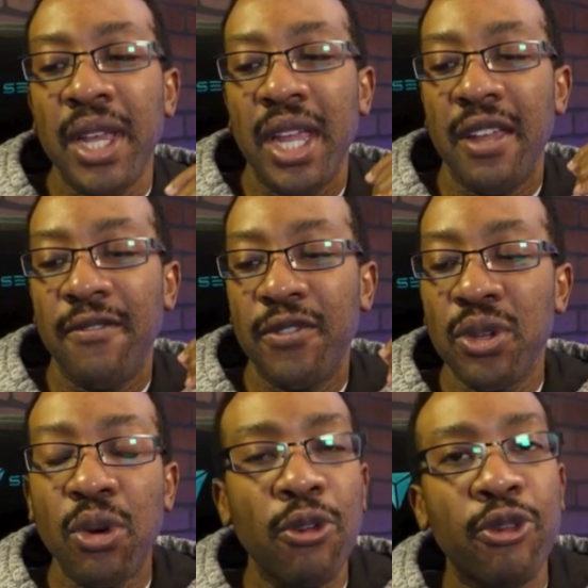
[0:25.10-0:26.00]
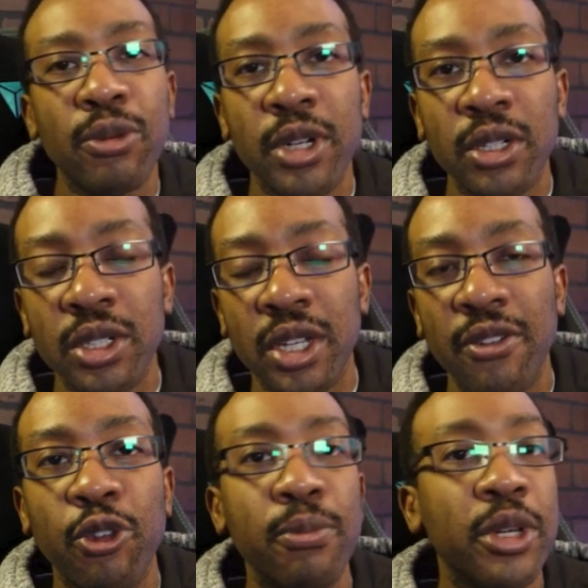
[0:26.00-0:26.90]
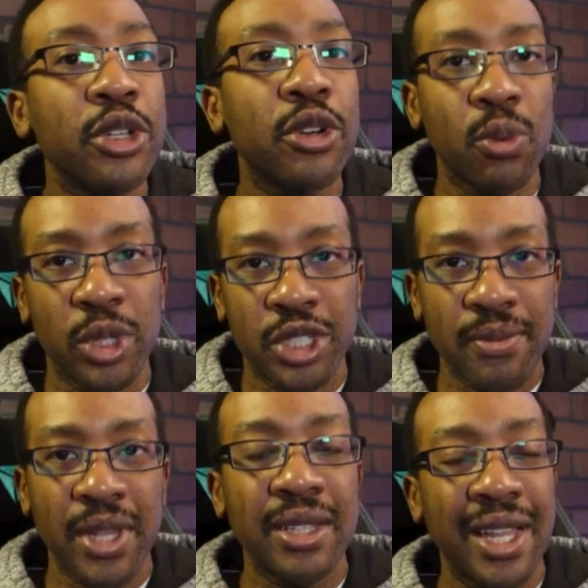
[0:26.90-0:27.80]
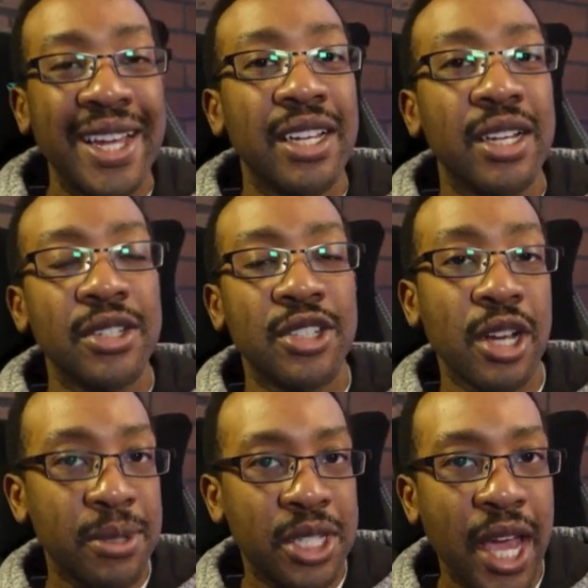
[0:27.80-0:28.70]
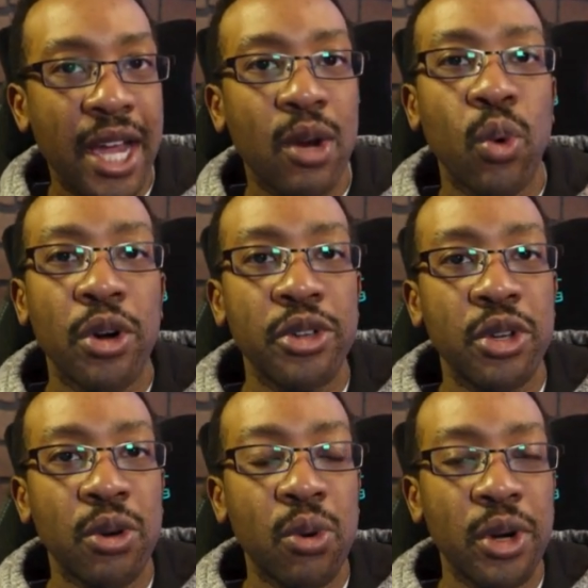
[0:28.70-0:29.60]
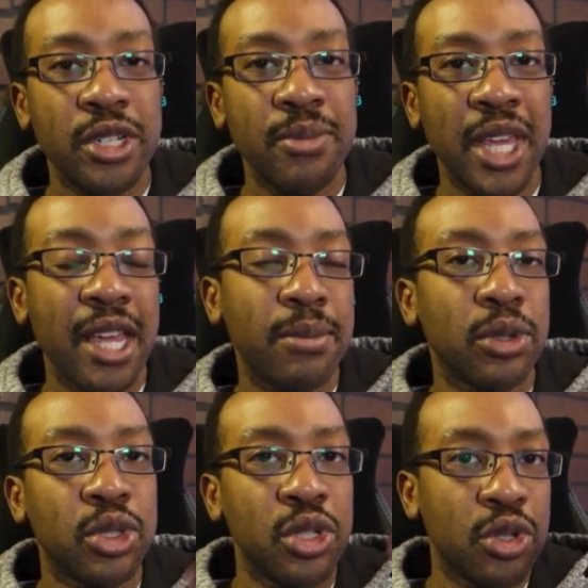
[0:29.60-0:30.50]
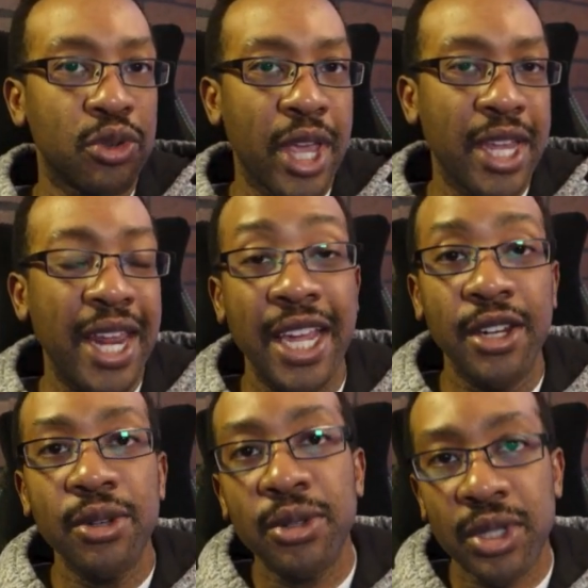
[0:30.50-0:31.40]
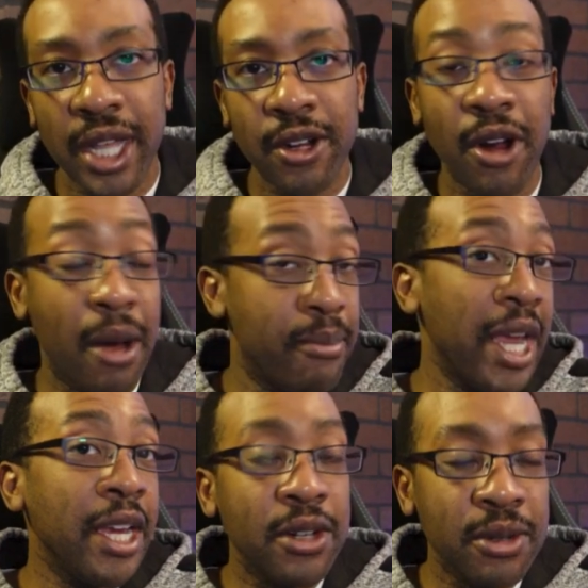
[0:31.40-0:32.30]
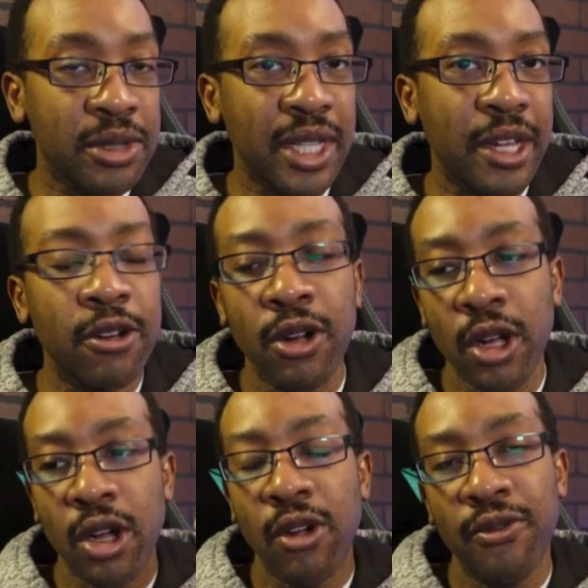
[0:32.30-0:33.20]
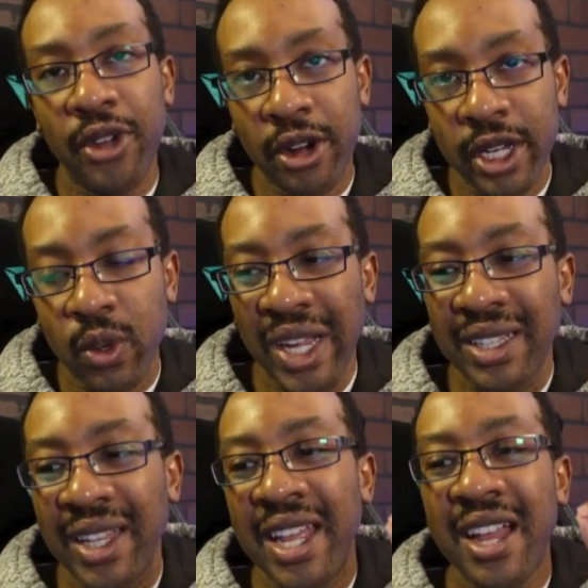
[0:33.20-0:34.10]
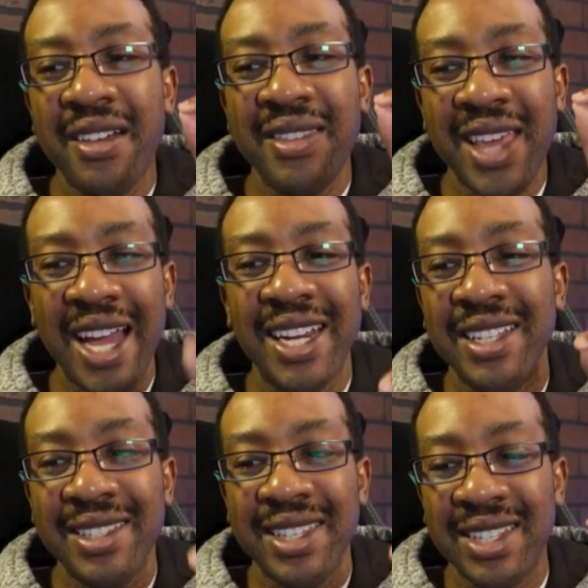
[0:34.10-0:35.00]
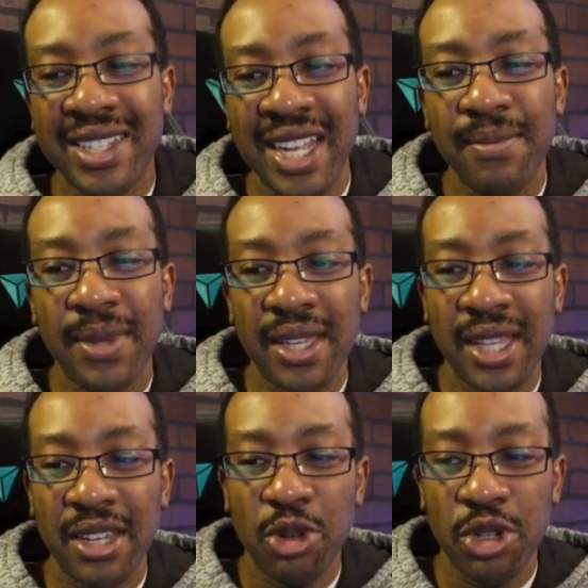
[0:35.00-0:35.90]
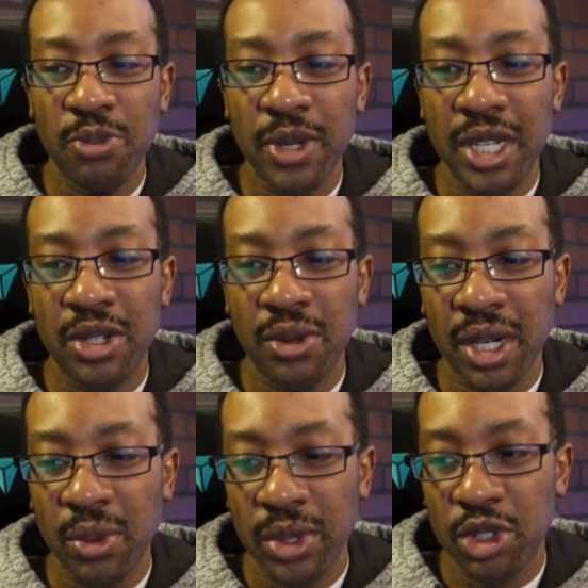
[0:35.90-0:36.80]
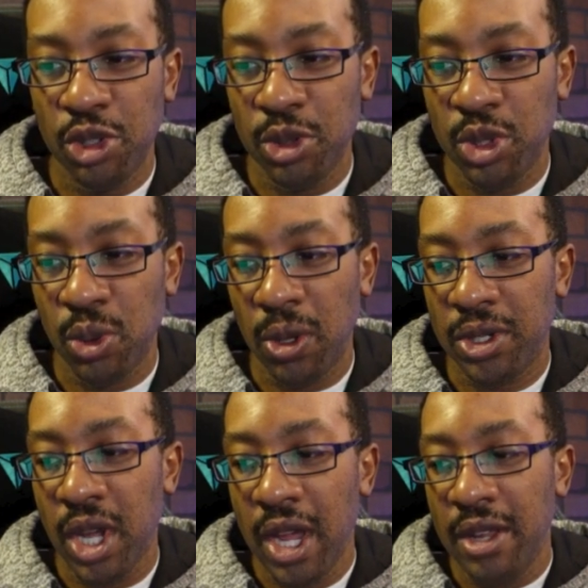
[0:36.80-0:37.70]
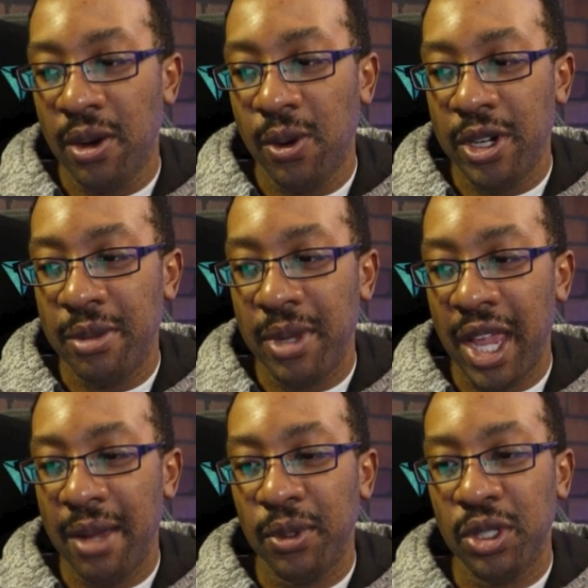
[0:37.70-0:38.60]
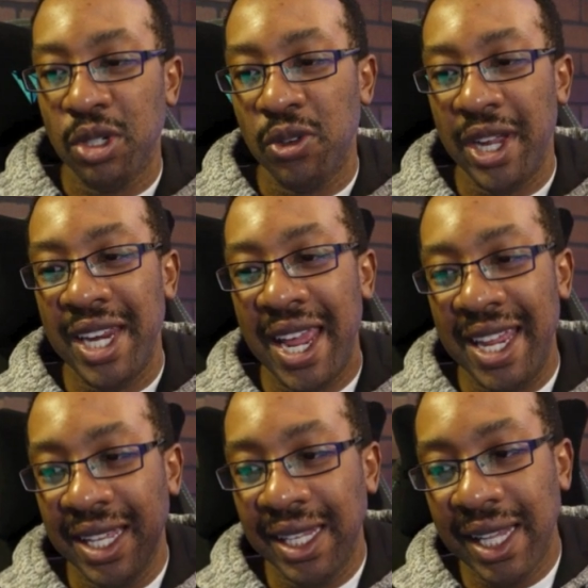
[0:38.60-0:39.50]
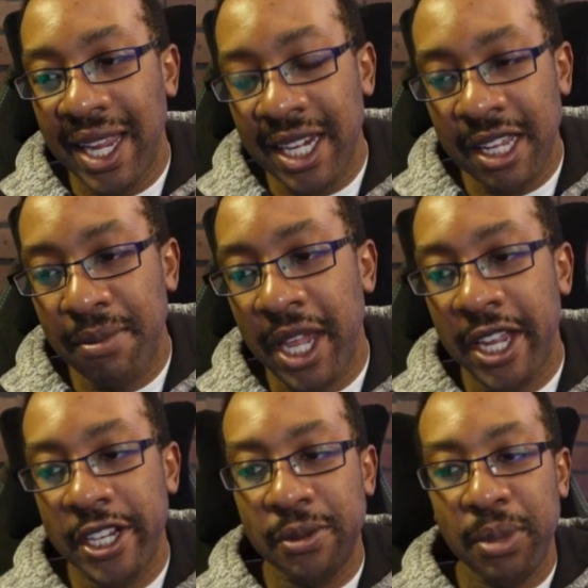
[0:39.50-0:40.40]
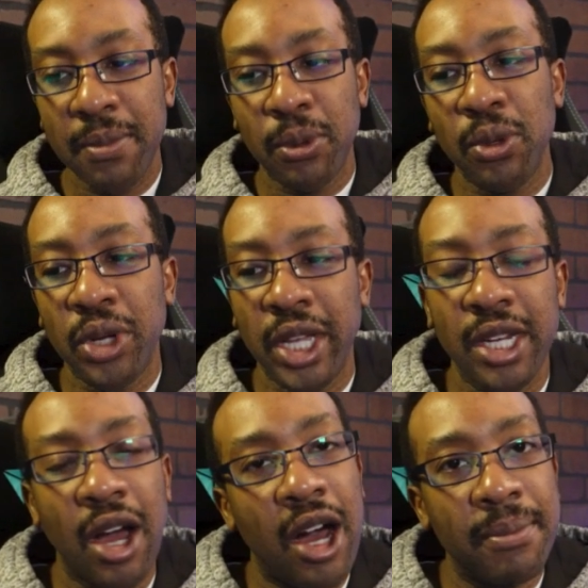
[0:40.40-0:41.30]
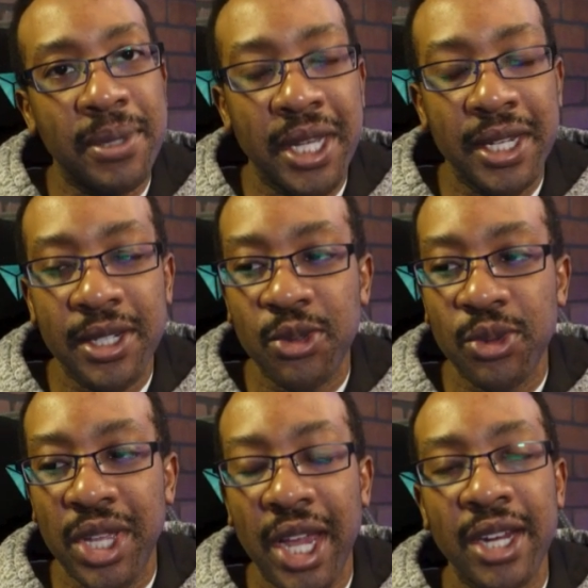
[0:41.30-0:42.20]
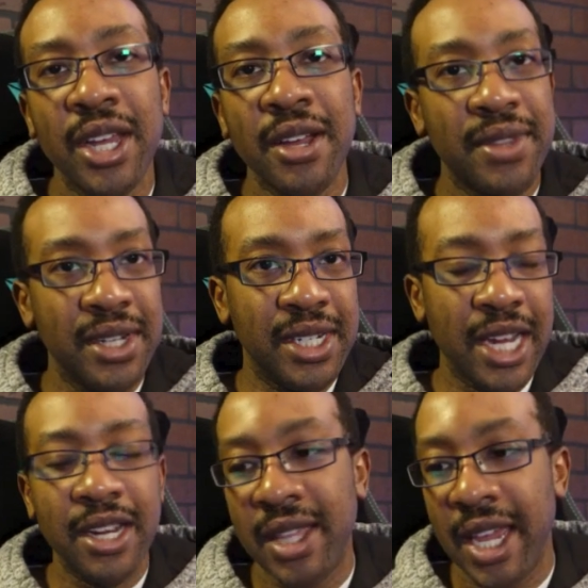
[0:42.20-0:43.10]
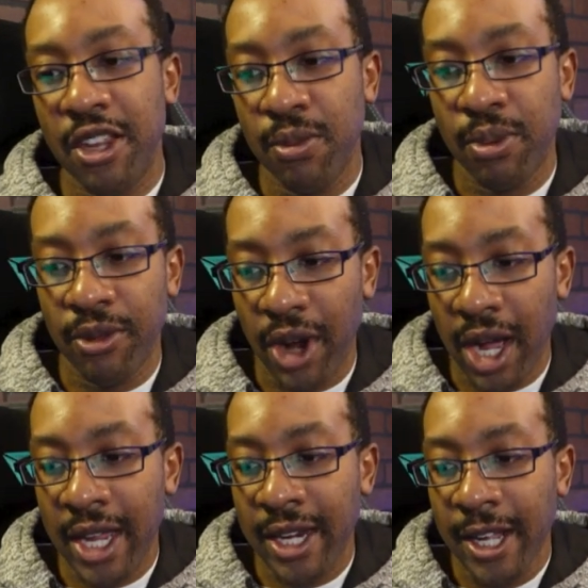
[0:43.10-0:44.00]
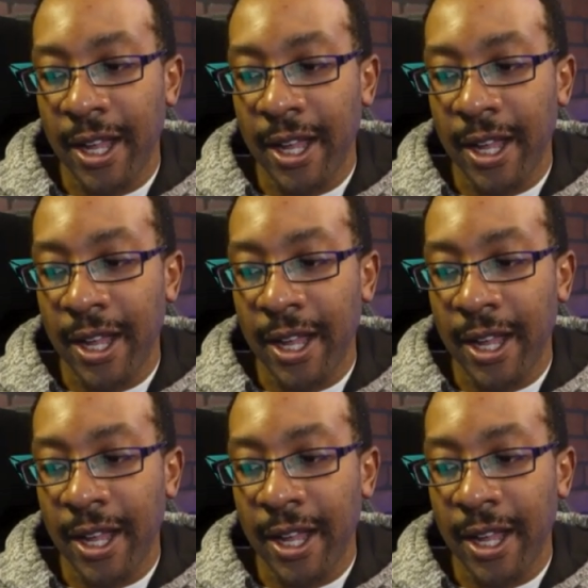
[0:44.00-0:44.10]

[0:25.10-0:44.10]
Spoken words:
If you're familiar with something like Substack, where you're going to be able to create a newsletter, a paid newsletter, very quickly, that is the same thing that you can be doing with TrueSource. You're going to be able to create a landing page. People can opt in to get the data that you provide.